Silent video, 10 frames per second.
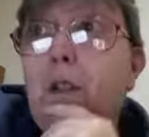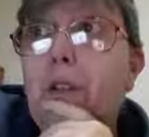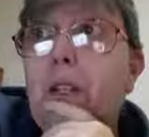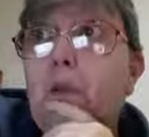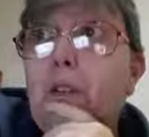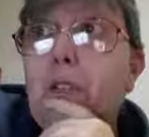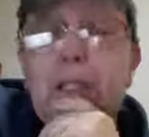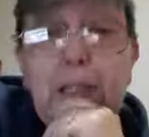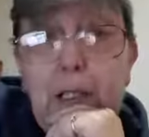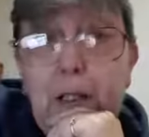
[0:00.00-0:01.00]
I think it was, he
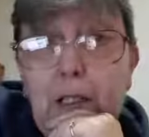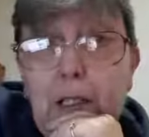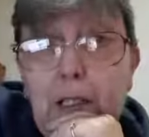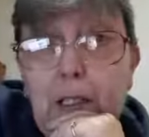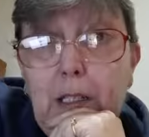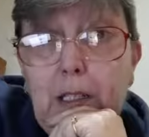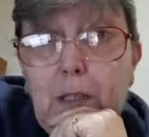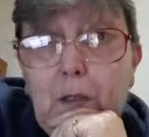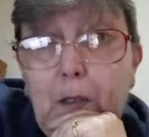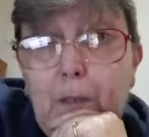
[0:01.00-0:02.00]
said,
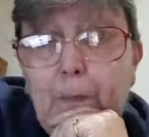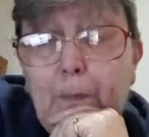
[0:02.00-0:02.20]
all right?